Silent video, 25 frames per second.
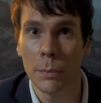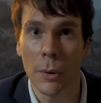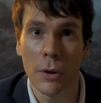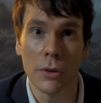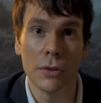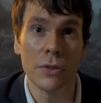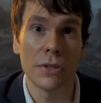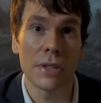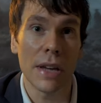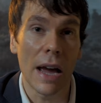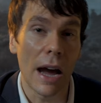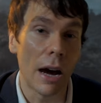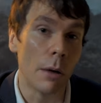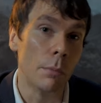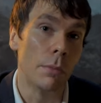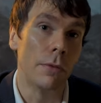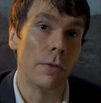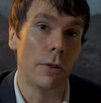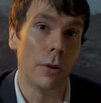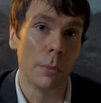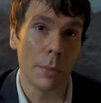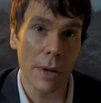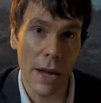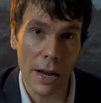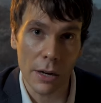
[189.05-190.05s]
bonds
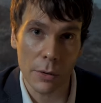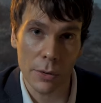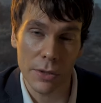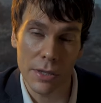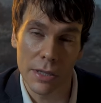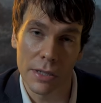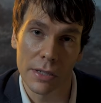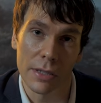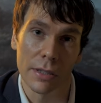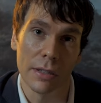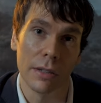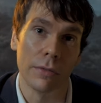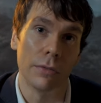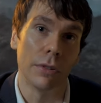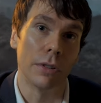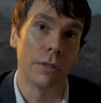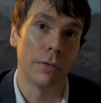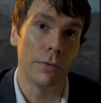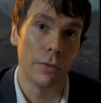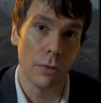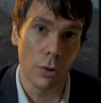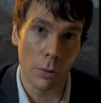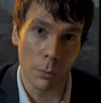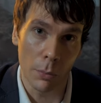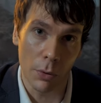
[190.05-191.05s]
outperformed equity, delivering
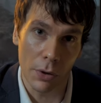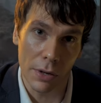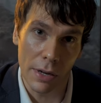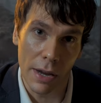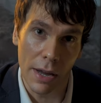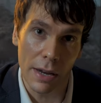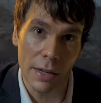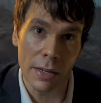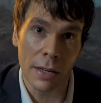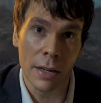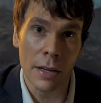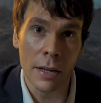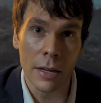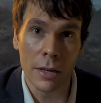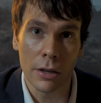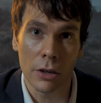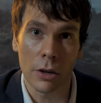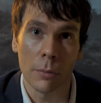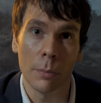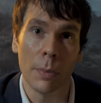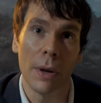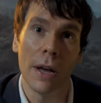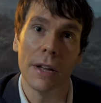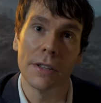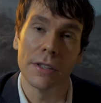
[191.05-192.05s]
4.8
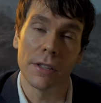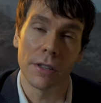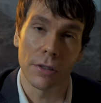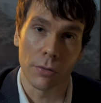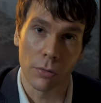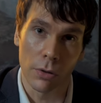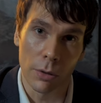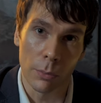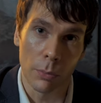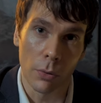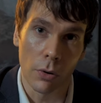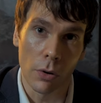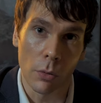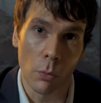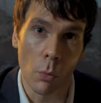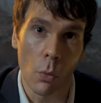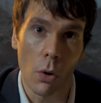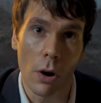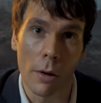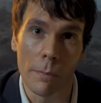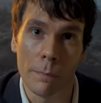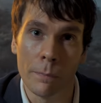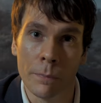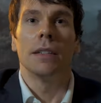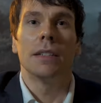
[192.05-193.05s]
compared to
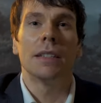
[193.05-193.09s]
3.1.